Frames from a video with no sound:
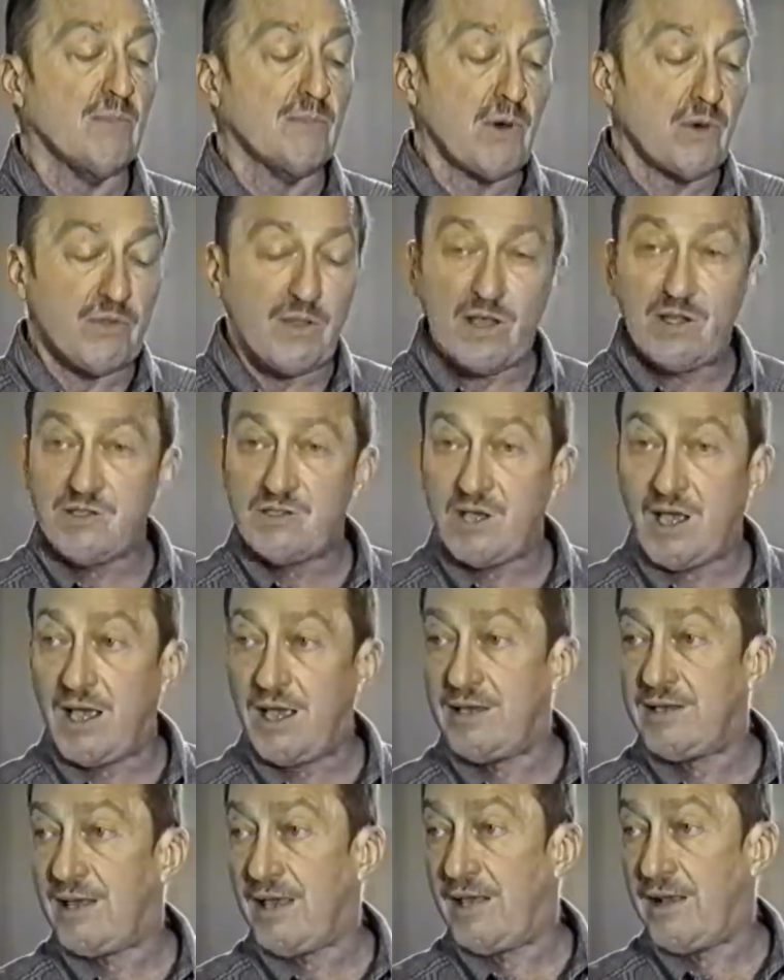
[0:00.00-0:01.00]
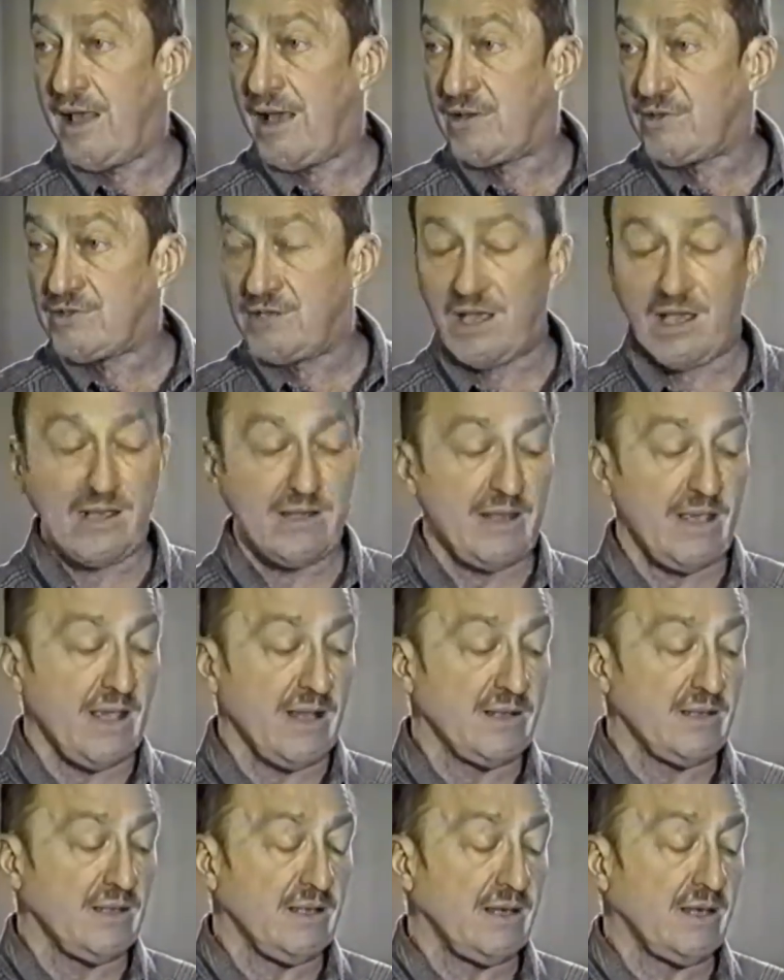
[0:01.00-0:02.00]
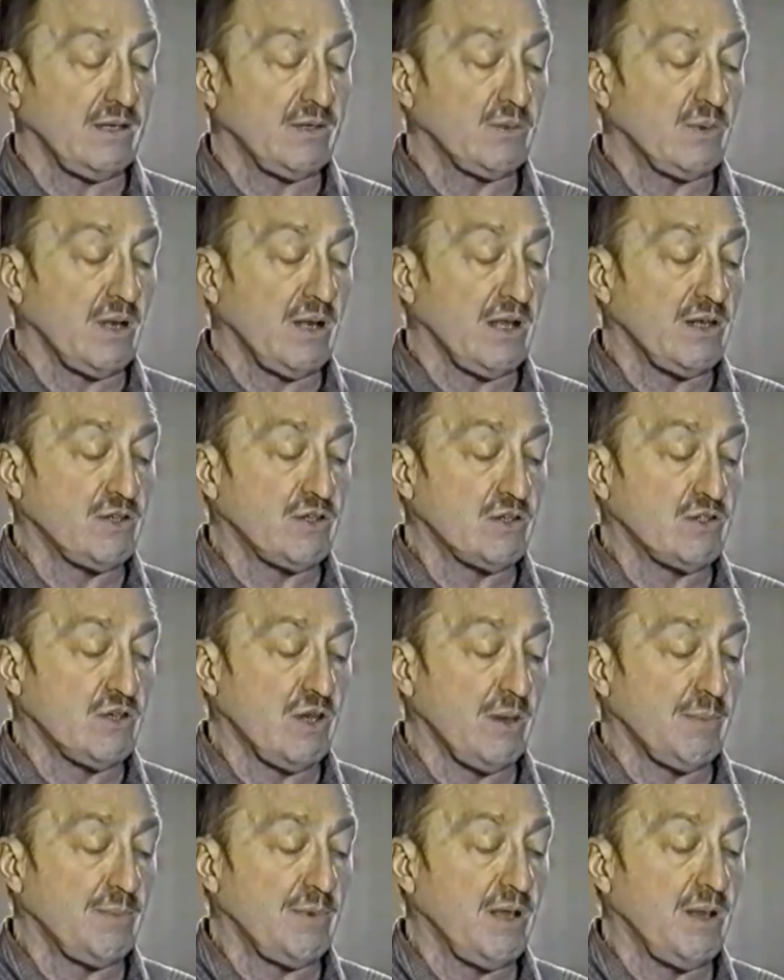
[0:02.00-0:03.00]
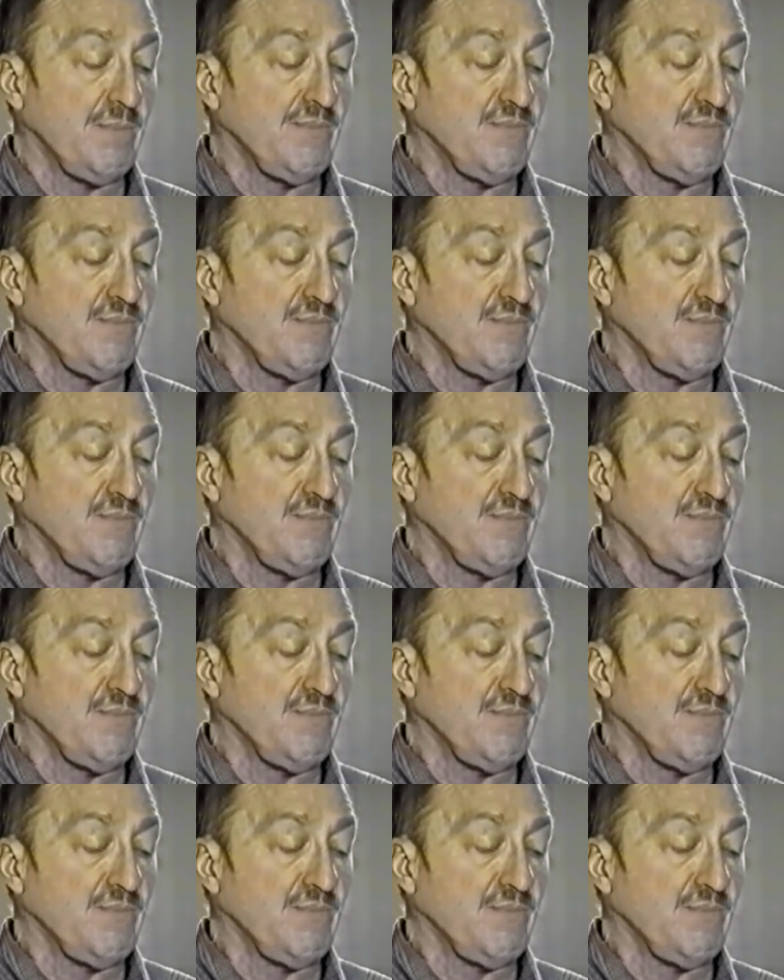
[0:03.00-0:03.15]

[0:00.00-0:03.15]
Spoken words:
both inside and outside the analytic relationship.